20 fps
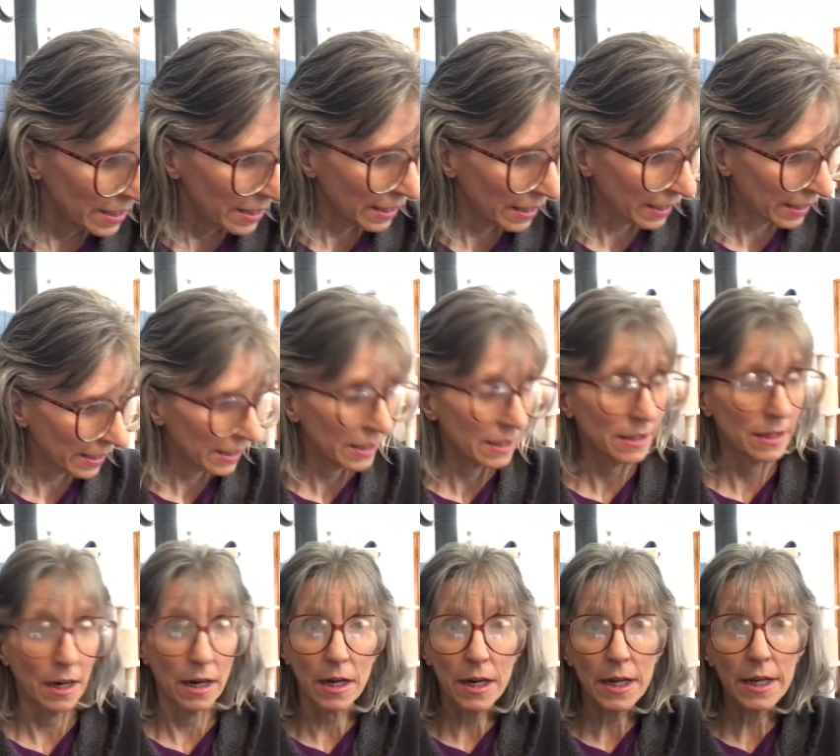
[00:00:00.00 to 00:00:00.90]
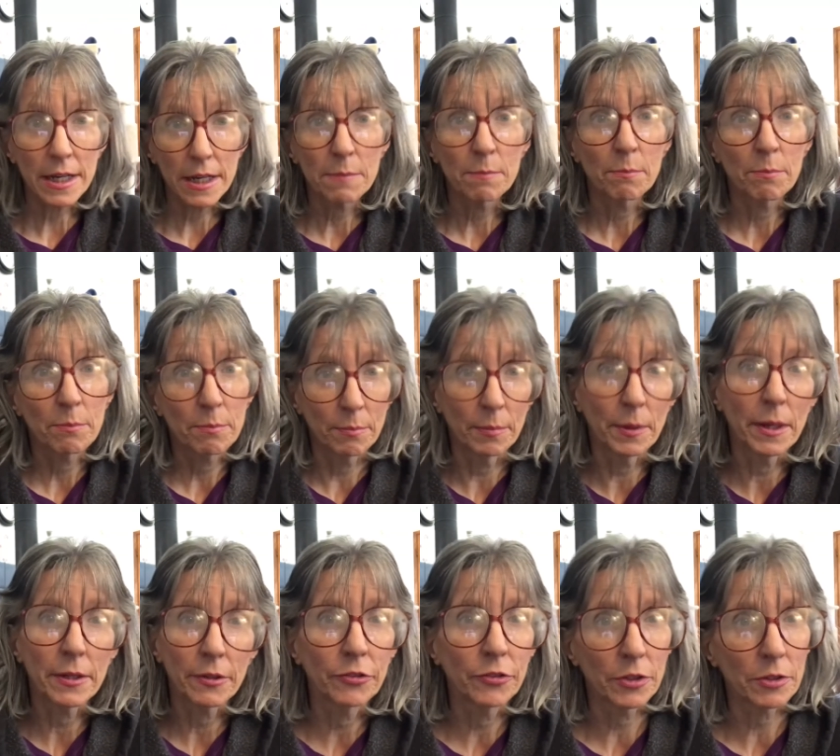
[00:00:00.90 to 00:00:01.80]
And I am
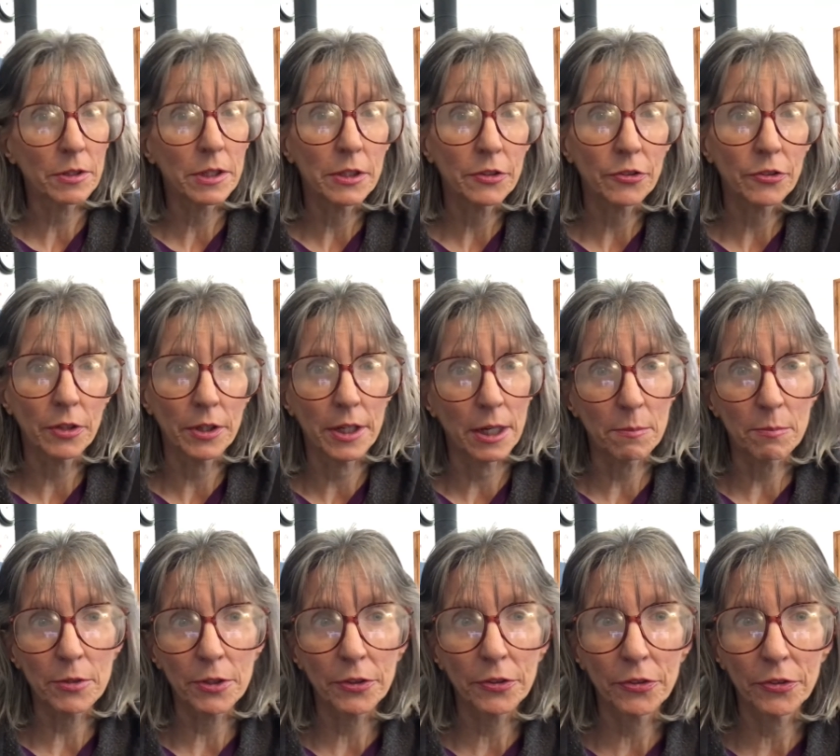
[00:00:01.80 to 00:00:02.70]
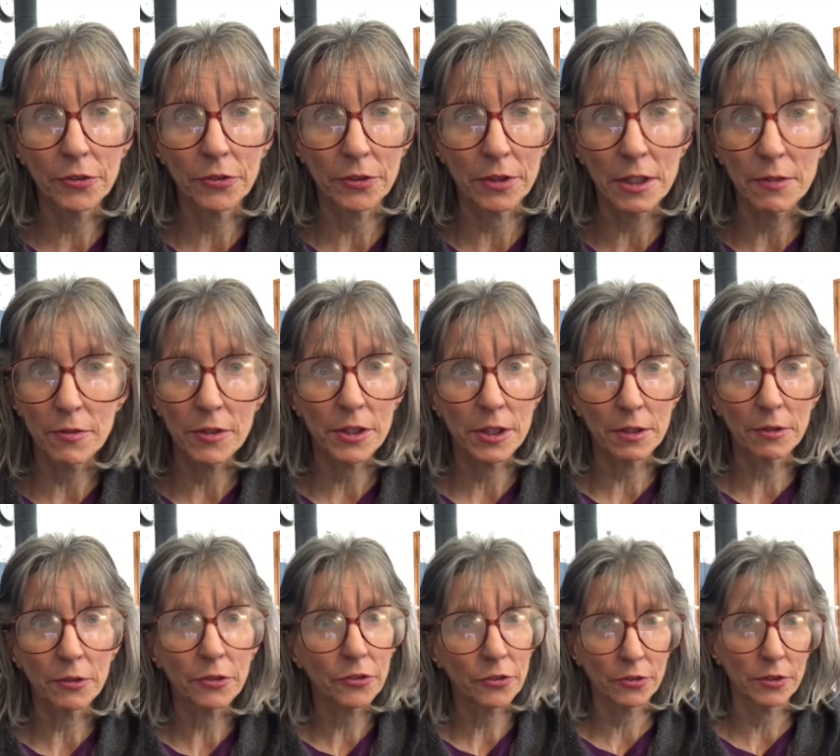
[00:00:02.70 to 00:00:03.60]
seriously, I'm just, even though
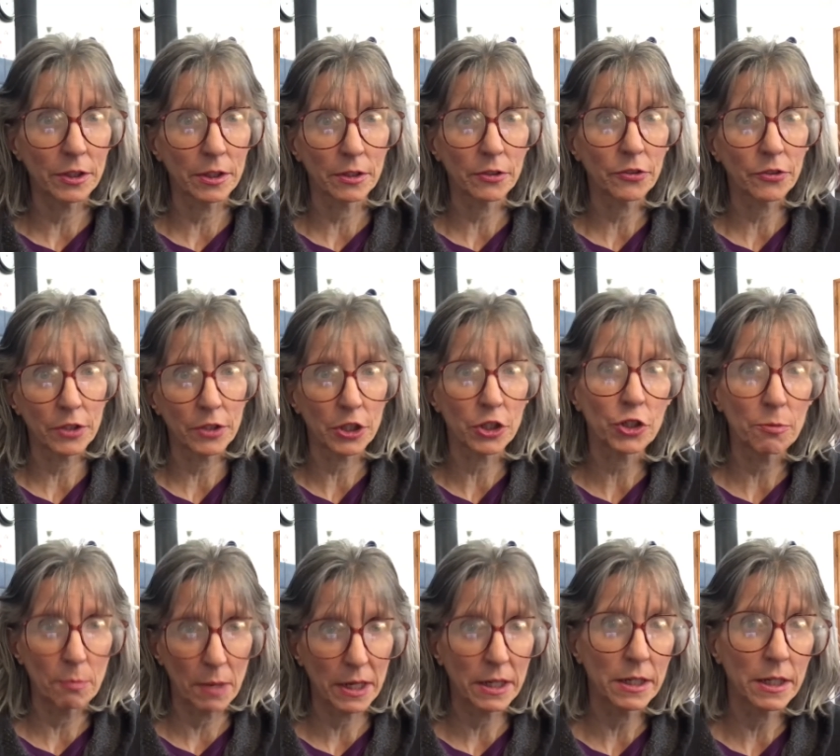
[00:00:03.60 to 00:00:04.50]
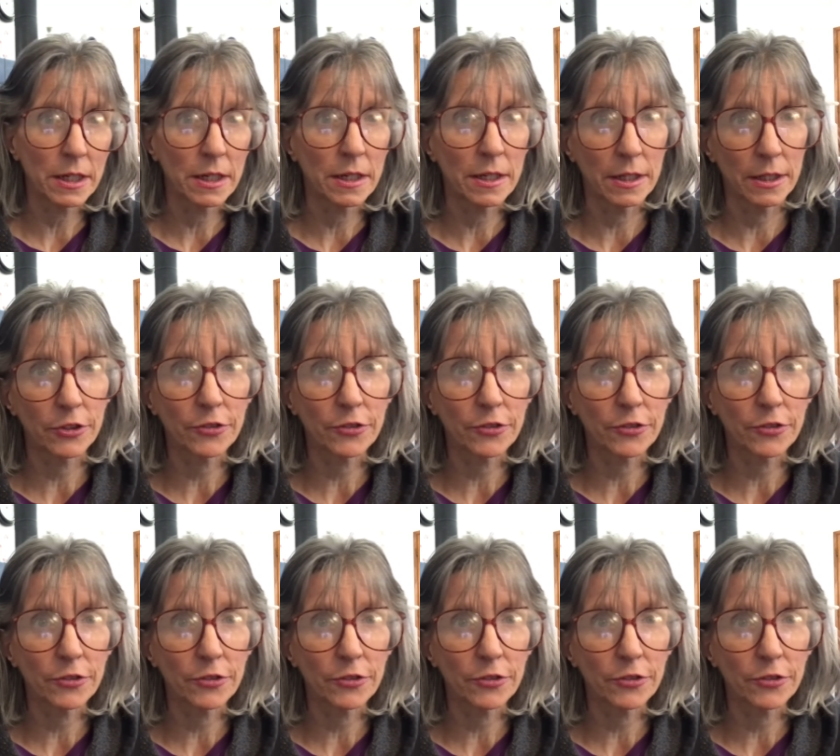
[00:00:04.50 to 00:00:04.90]
the Stitch-Maynia as